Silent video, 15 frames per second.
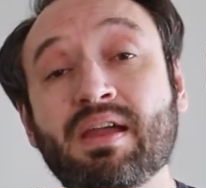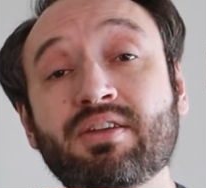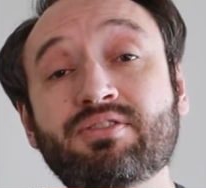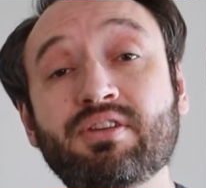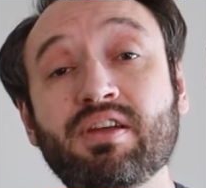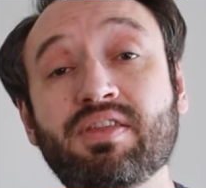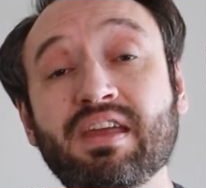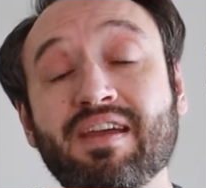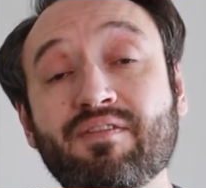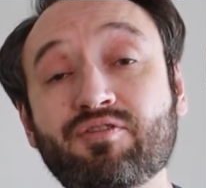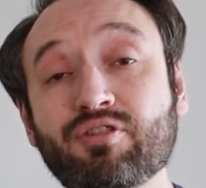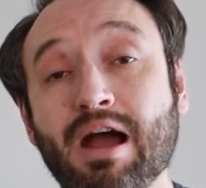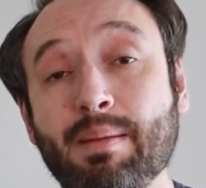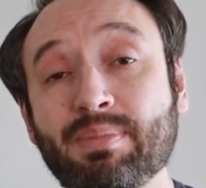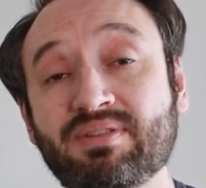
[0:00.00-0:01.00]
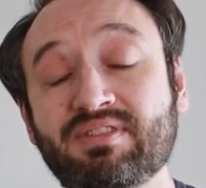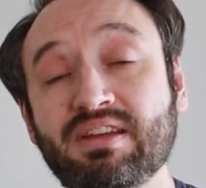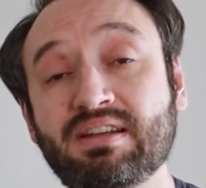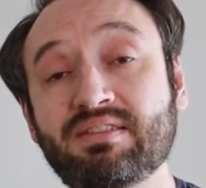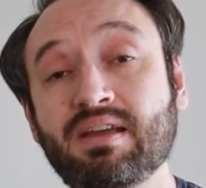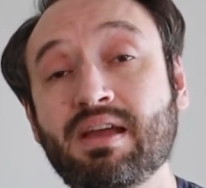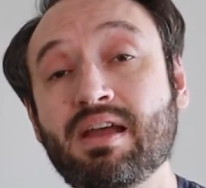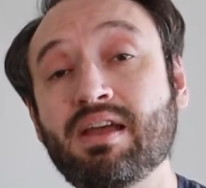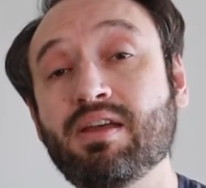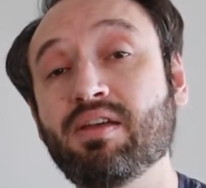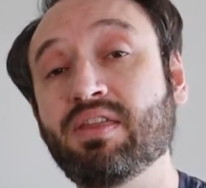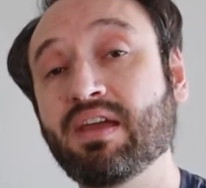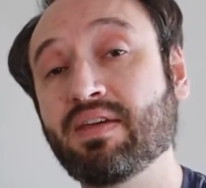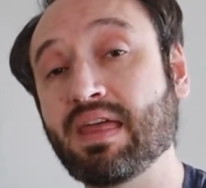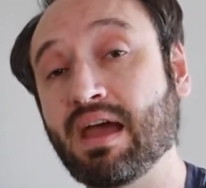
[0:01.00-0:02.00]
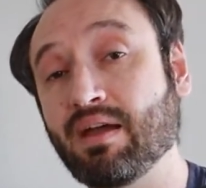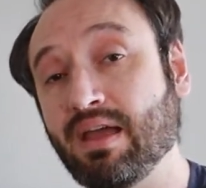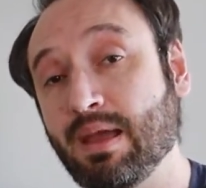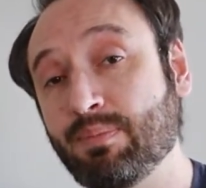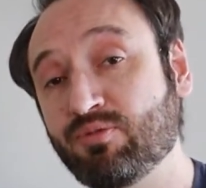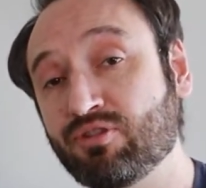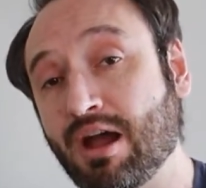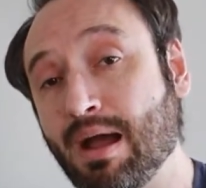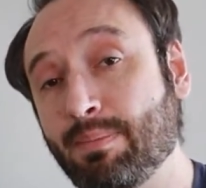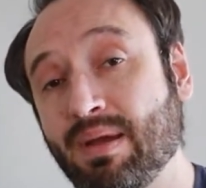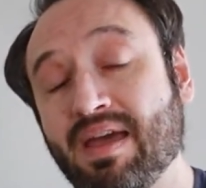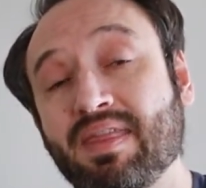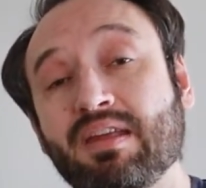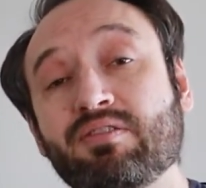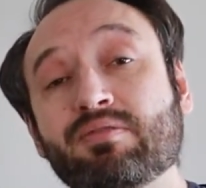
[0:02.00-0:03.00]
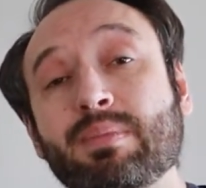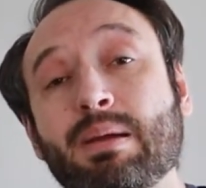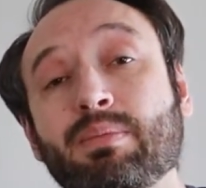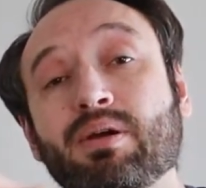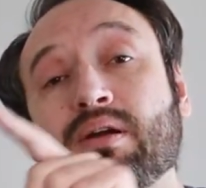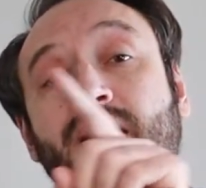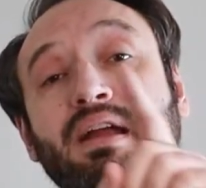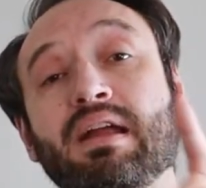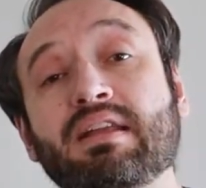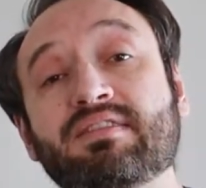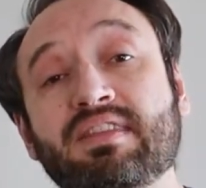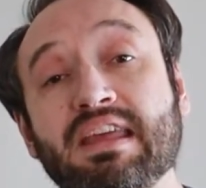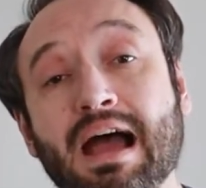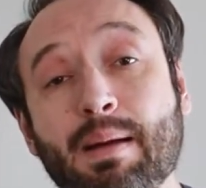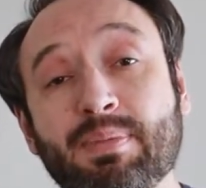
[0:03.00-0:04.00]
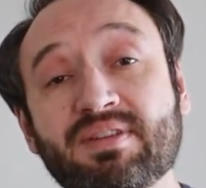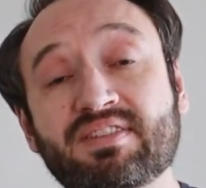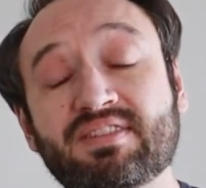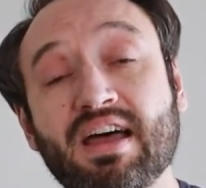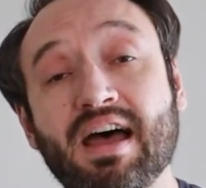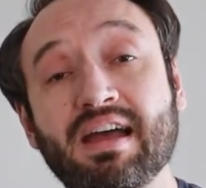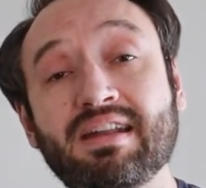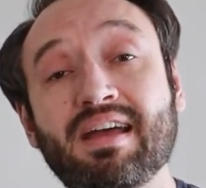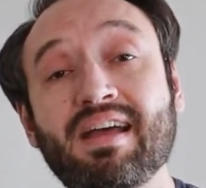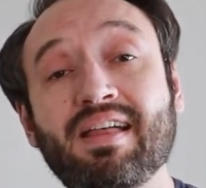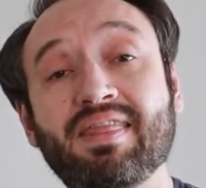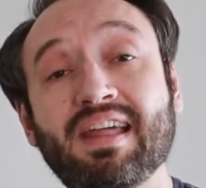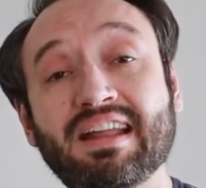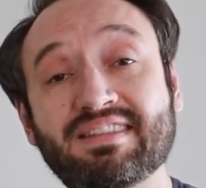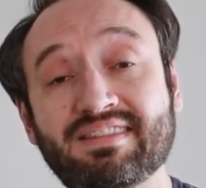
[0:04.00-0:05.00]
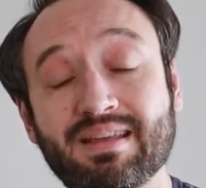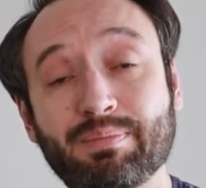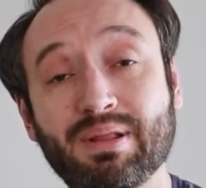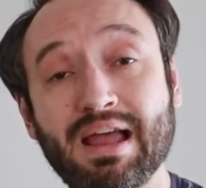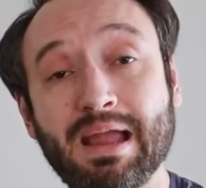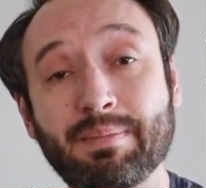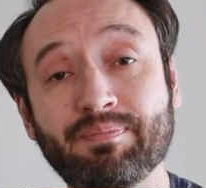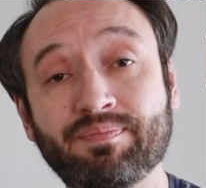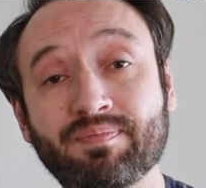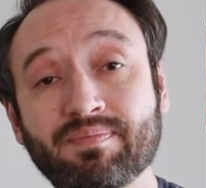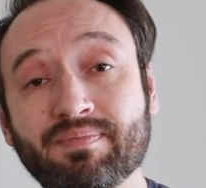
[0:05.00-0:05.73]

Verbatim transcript: So you think of drop a sit, you think of that hip drop, and then you remember it's the opposite side that's to blame.